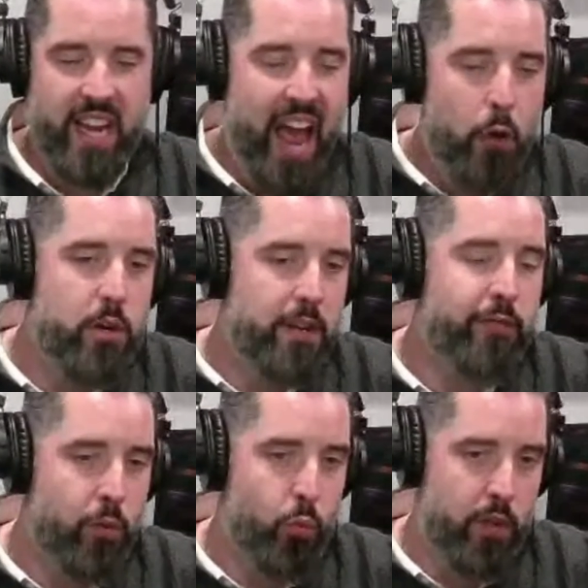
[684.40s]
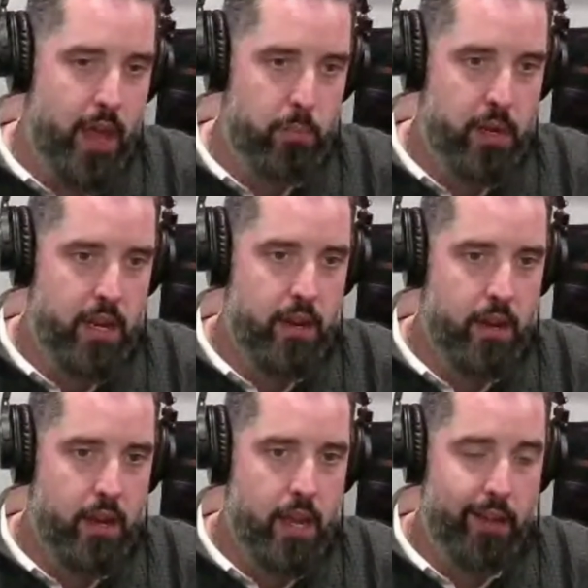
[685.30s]
It's like, how different would that
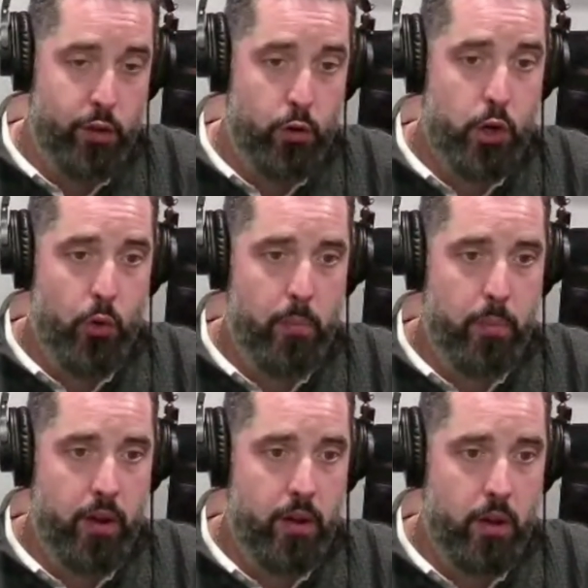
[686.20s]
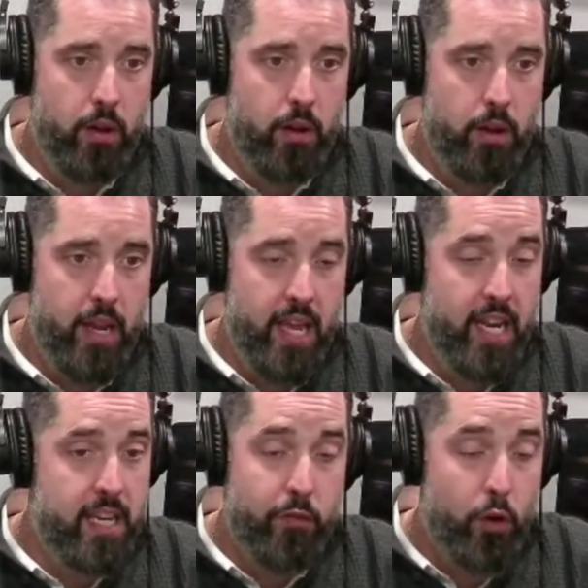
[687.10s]
be if you grew up
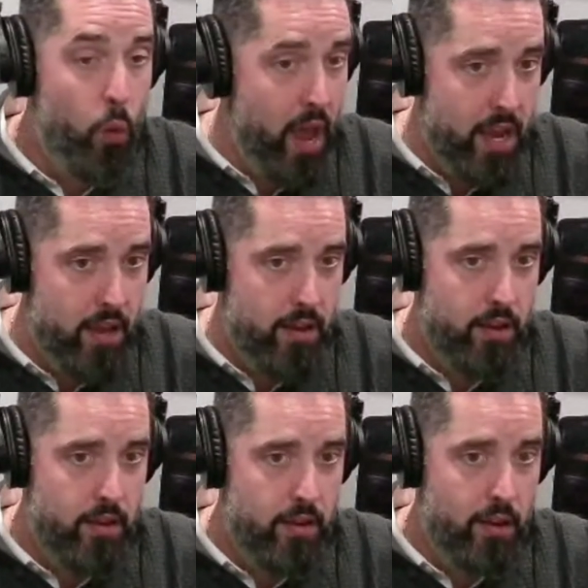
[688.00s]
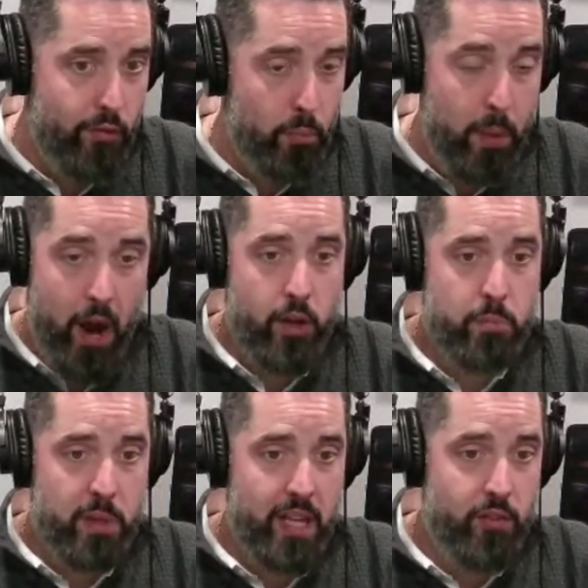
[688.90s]
in a different way? If your
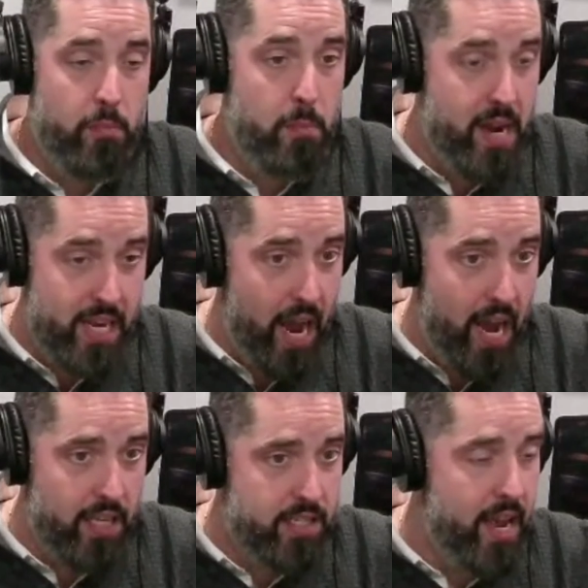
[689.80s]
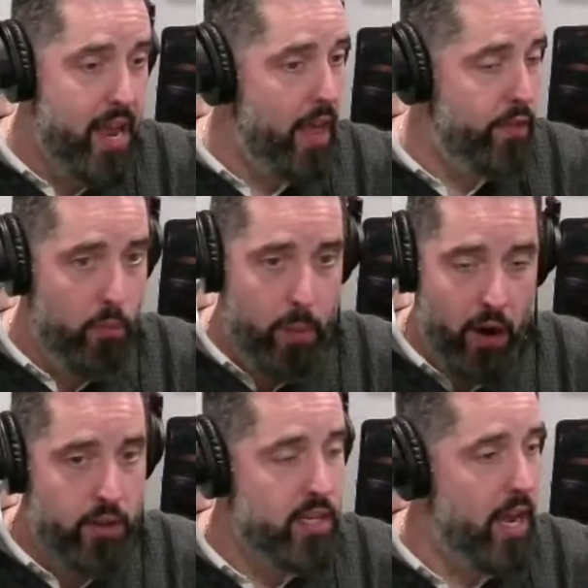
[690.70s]
parents believed in many gods, and their
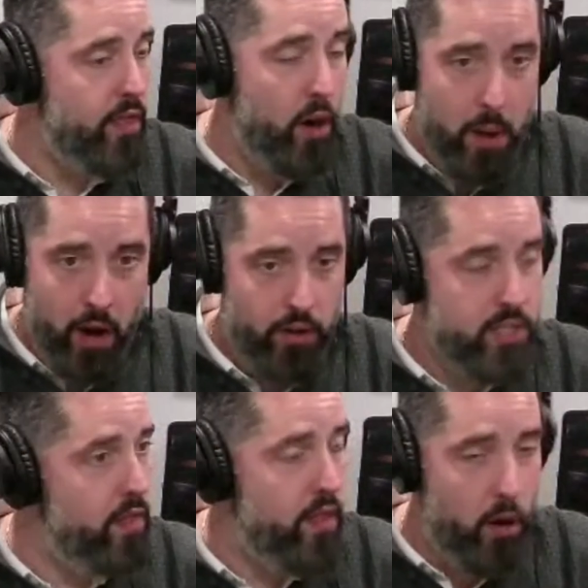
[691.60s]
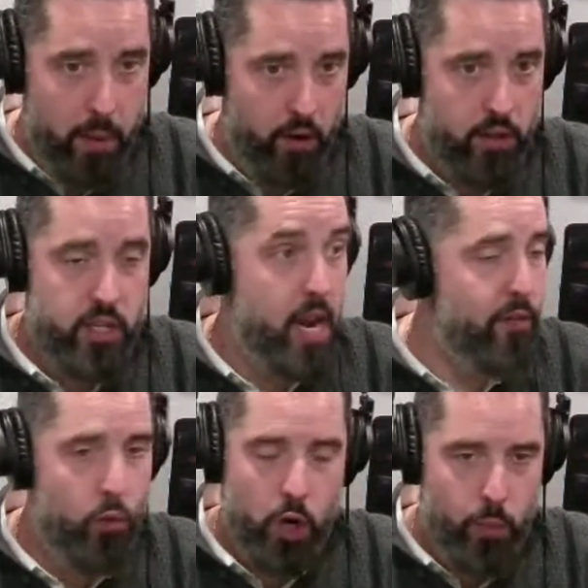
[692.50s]
parents, and their parents, and their parents,
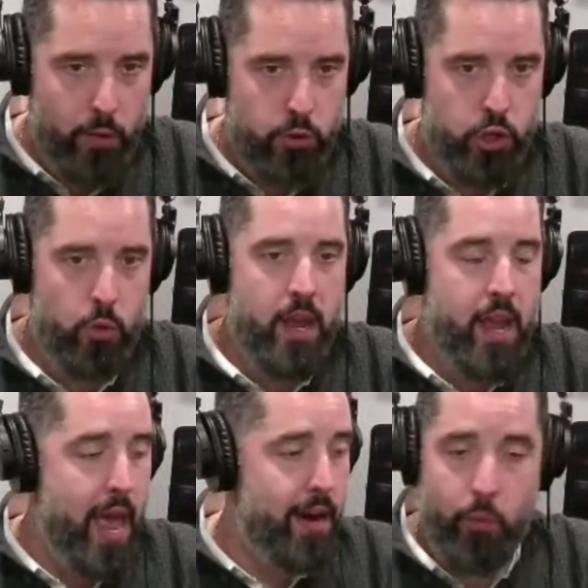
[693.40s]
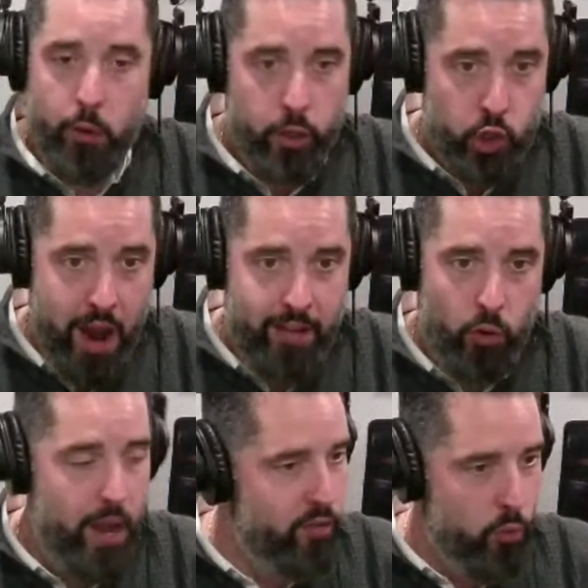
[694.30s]
and everyone around you, and everywhere you
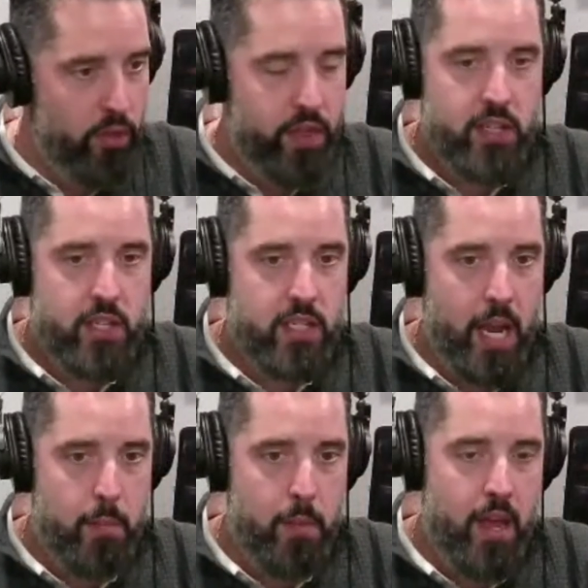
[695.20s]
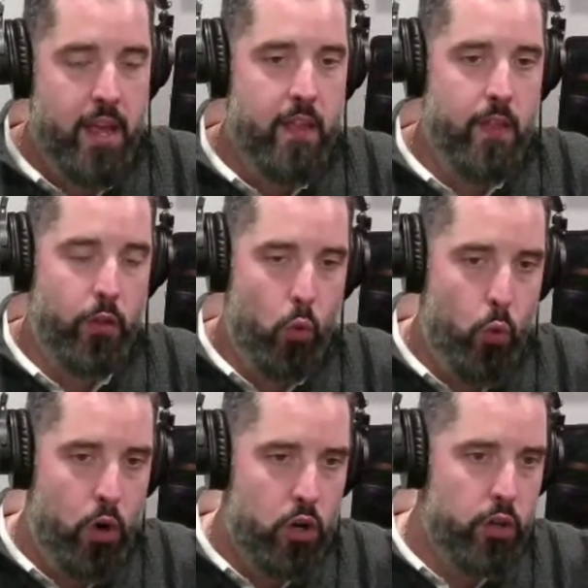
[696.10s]
travel, everyone thinks the same, that
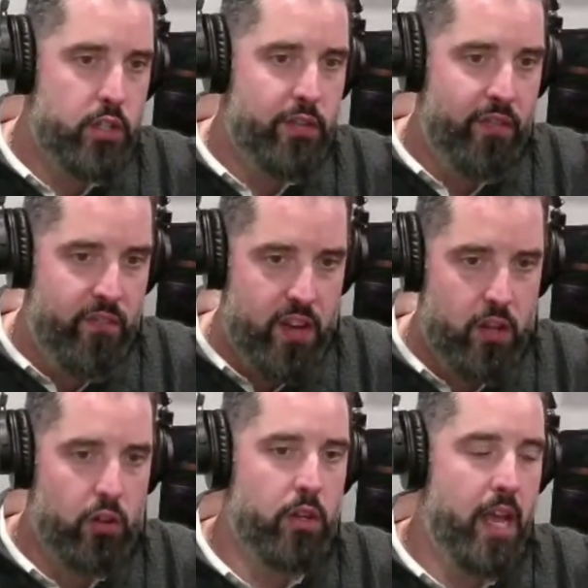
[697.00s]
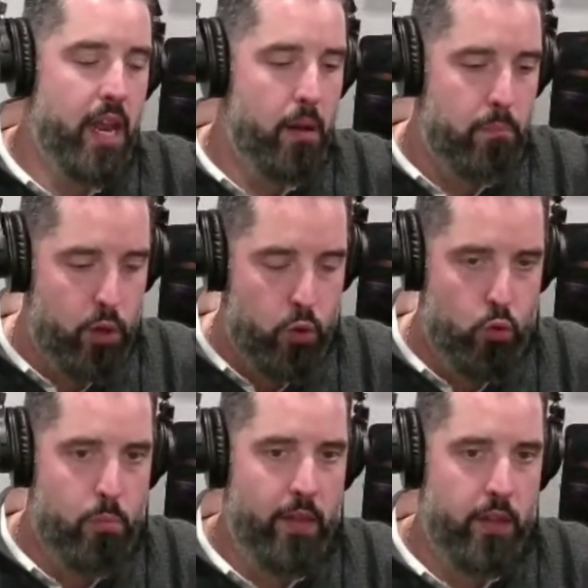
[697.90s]
the world is filled and
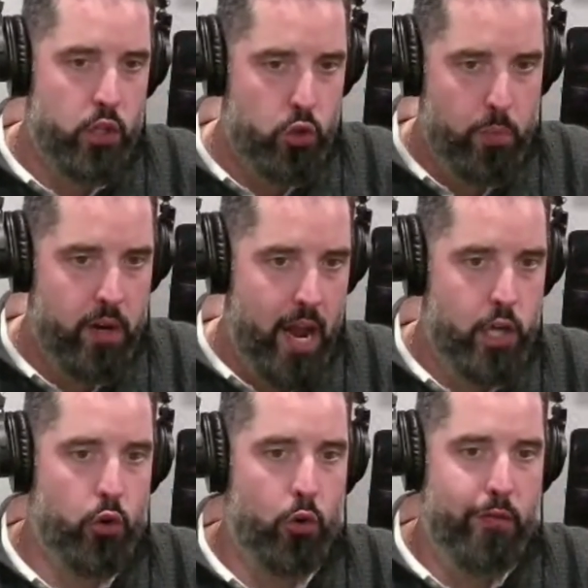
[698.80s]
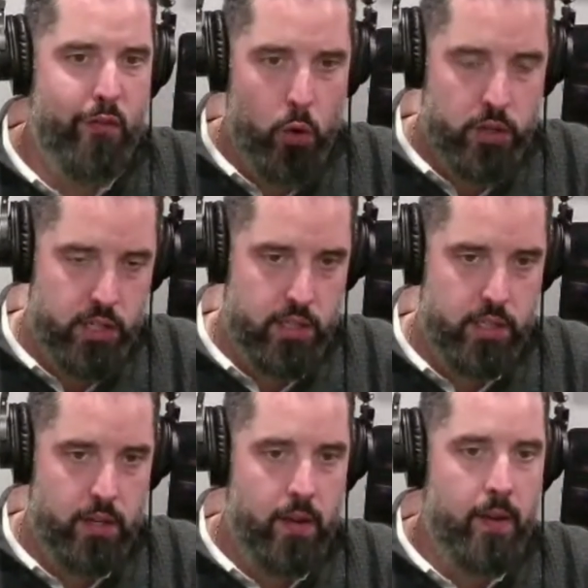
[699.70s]
imbued by these supernatural
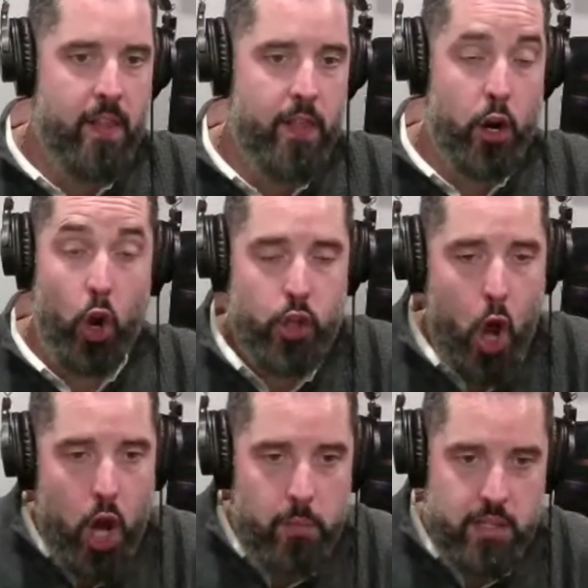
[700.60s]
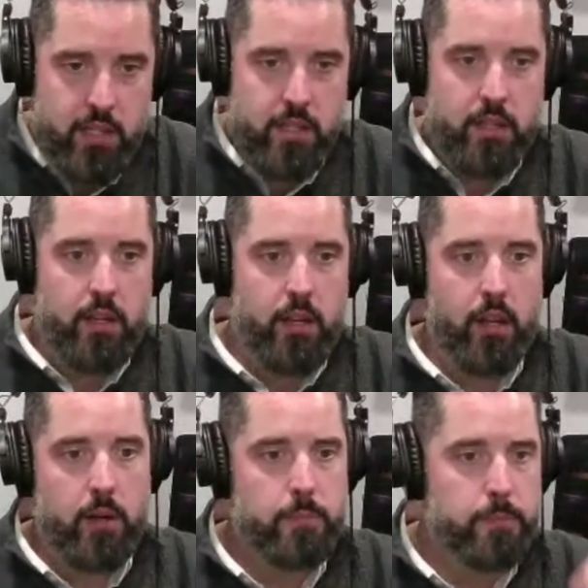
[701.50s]
forces that are autonomous,
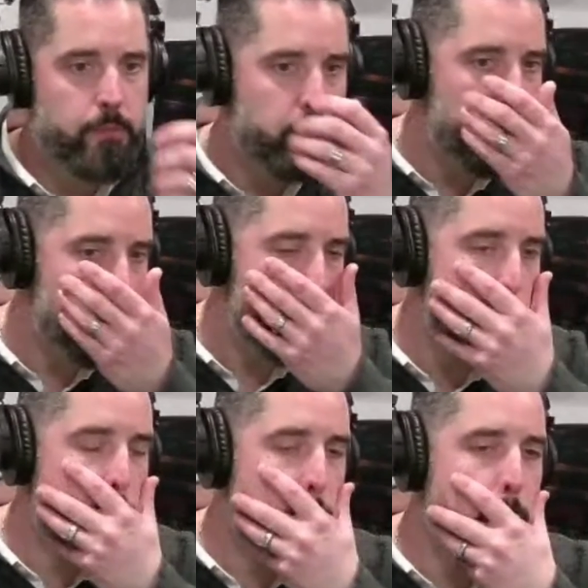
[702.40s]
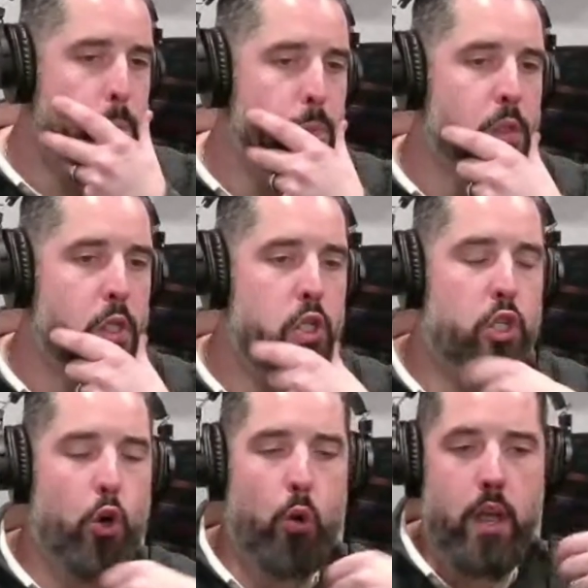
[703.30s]
you know?
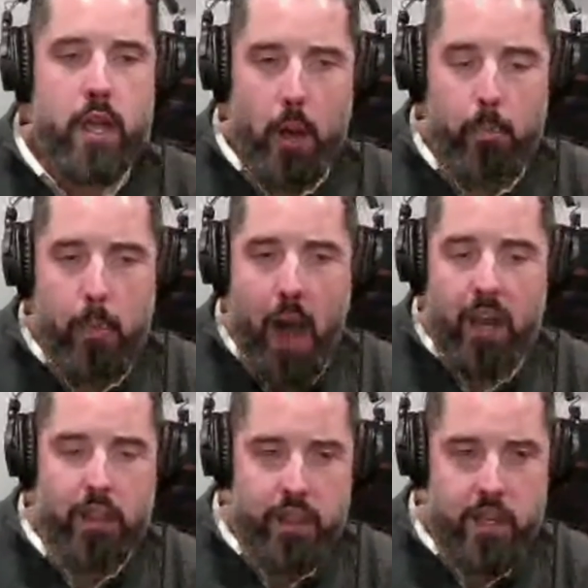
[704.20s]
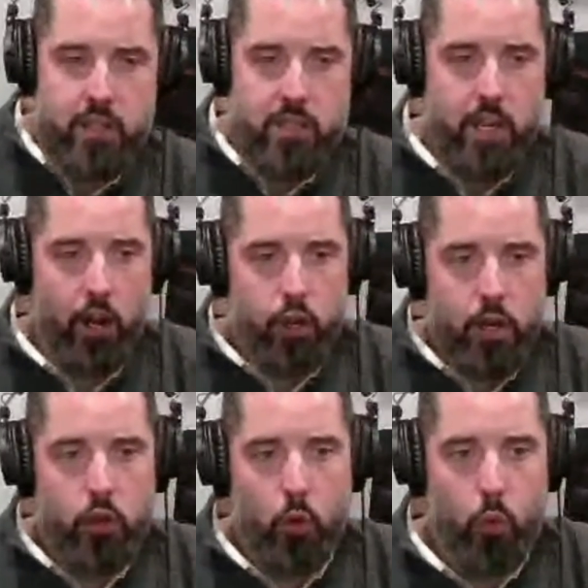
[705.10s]
So a polytheist is going to
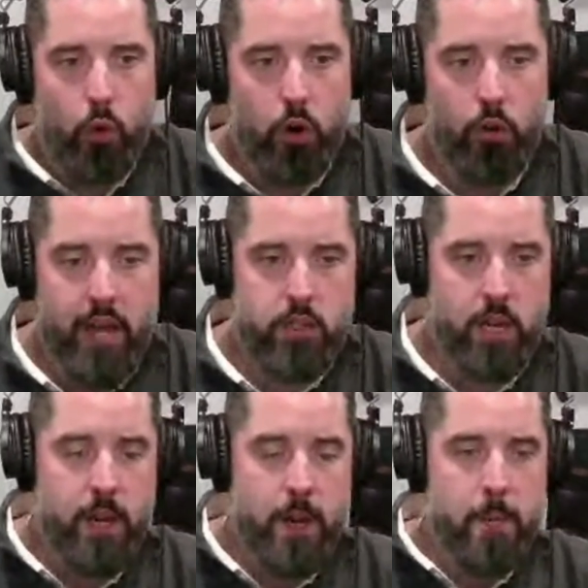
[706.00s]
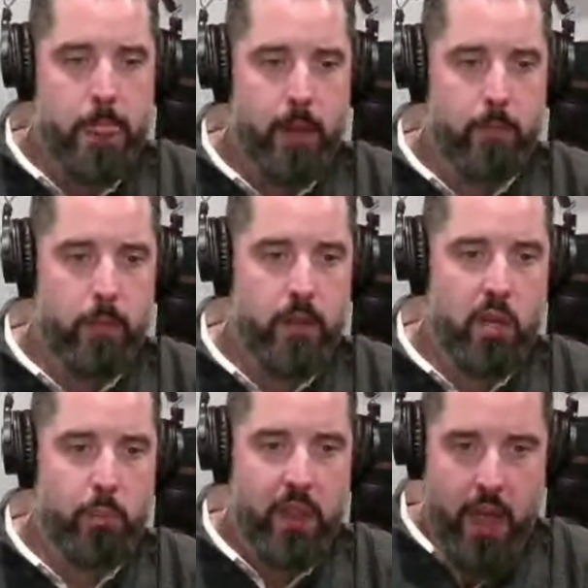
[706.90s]
look at the world as
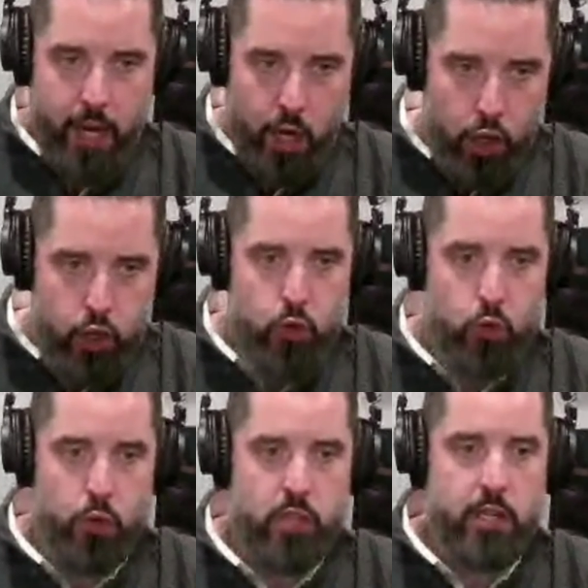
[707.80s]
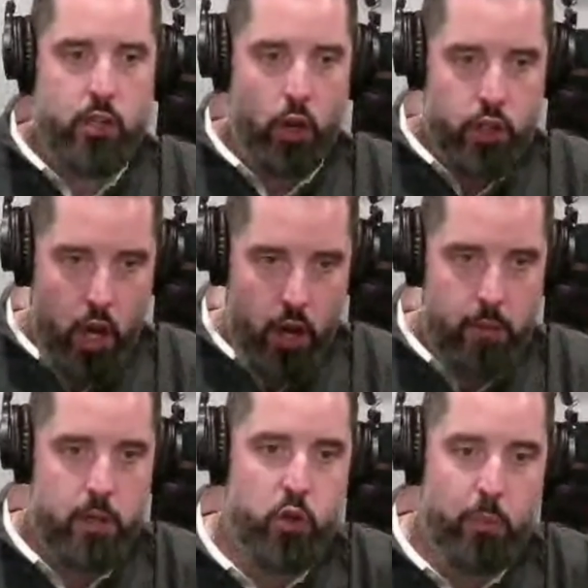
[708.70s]
something that includes these
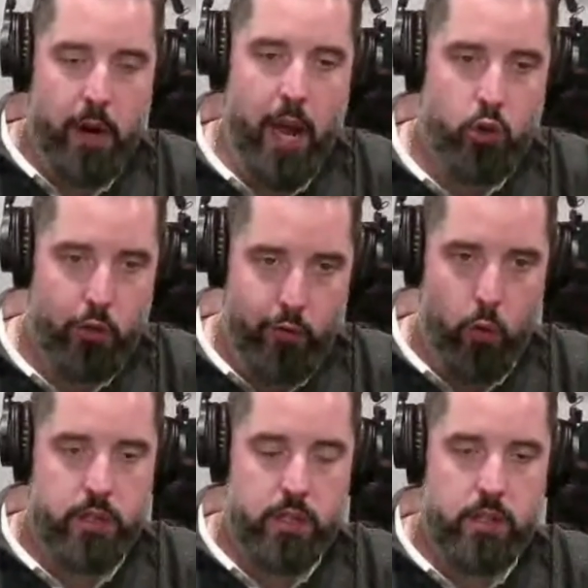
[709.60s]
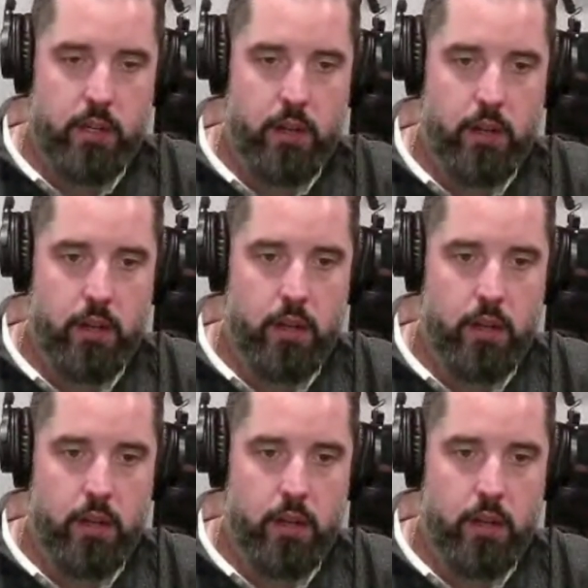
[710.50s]
autonomous supernatural forces,